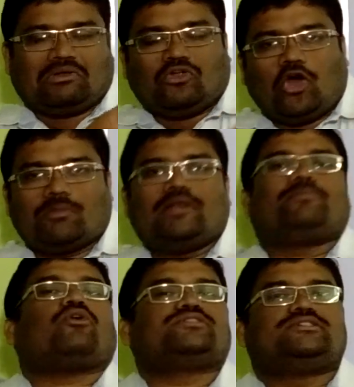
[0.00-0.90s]
normal
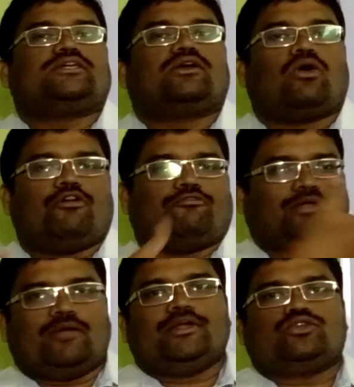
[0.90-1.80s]
processing of
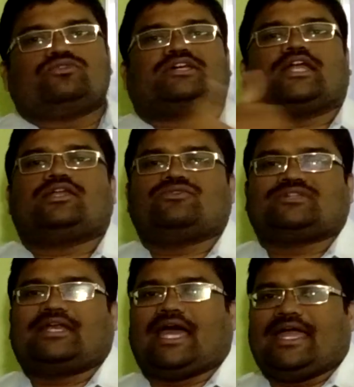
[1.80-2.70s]
primary to secondary
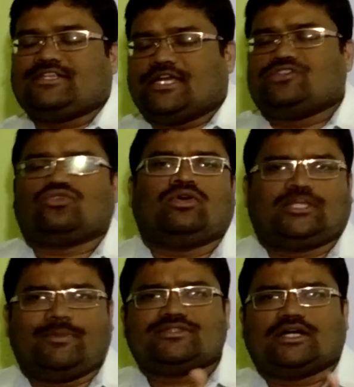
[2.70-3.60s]
oocyte and so on.
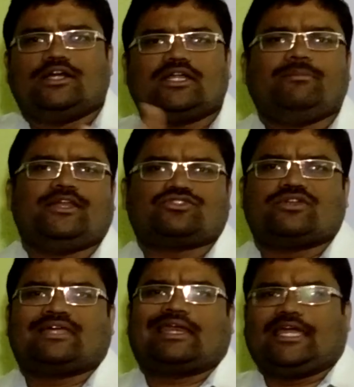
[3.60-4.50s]
It means until
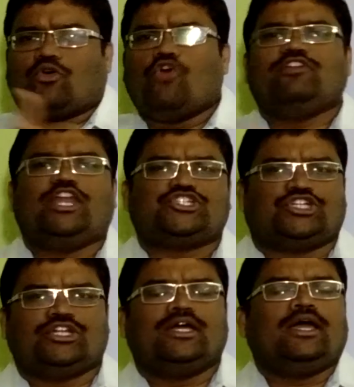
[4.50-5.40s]
menstrual cycle, like
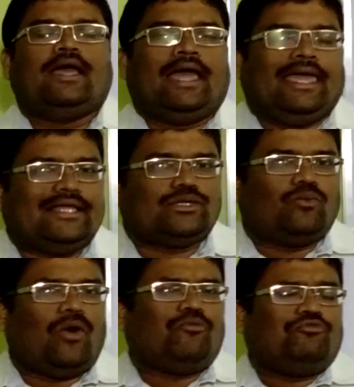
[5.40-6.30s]
ovulation. Here,
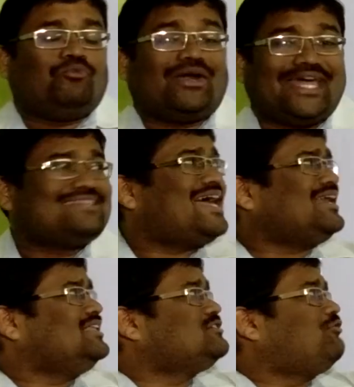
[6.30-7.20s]
what
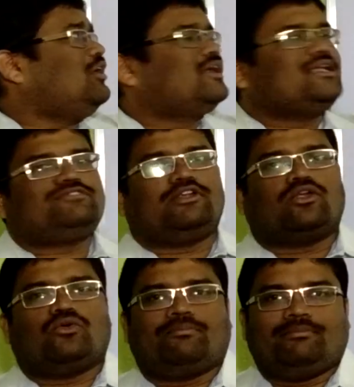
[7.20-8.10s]
exactly these follicles
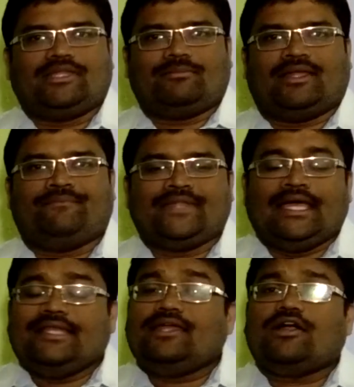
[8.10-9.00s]
will they play?
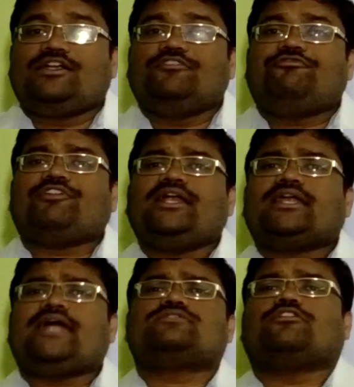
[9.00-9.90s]
There are
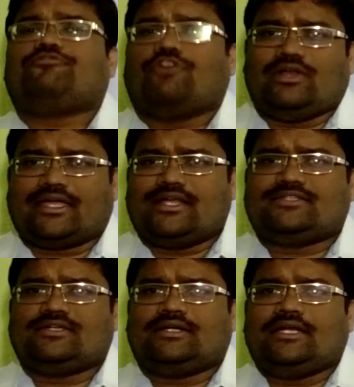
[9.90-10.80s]
different kinds of
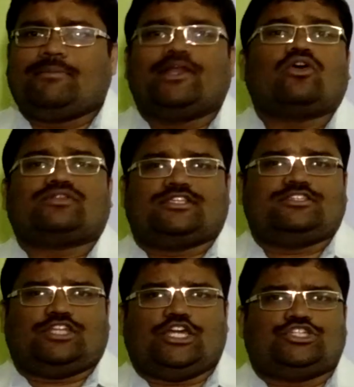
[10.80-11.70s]
follicles depending on the
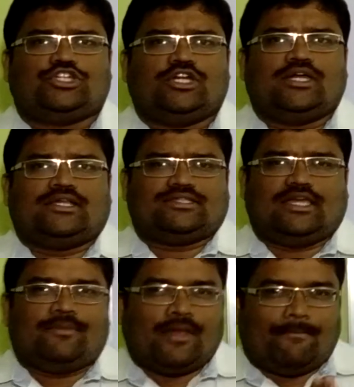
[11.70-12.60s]
stage.
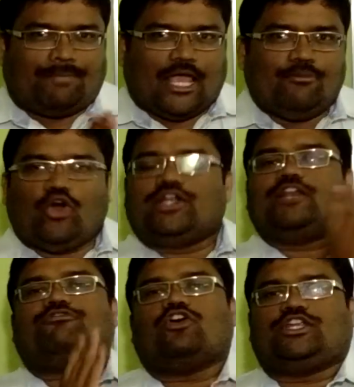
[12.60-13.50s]
Say
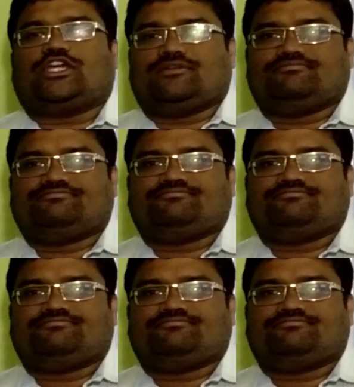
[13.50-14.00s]
primordial follicle,